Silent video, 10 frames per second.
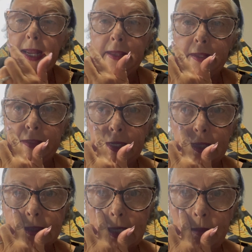And then the
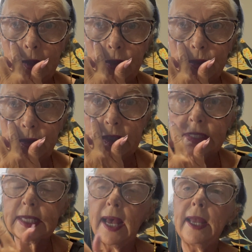next time I'll do
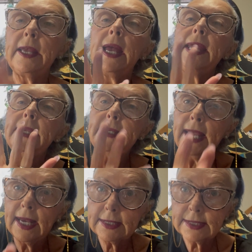this eye.
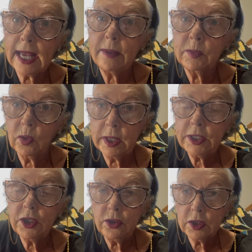Yes, I'm going
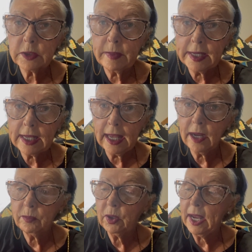to use my
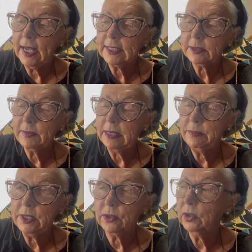camera as my
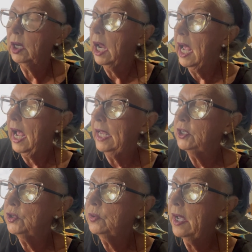mirror. I
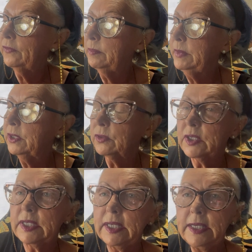do have a mirror
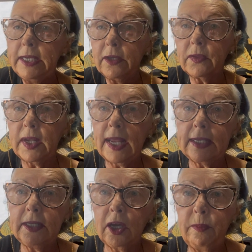sitting here that I
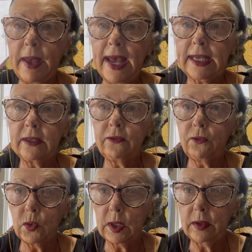can go back and
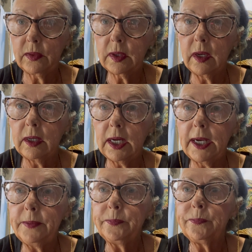forth, all right?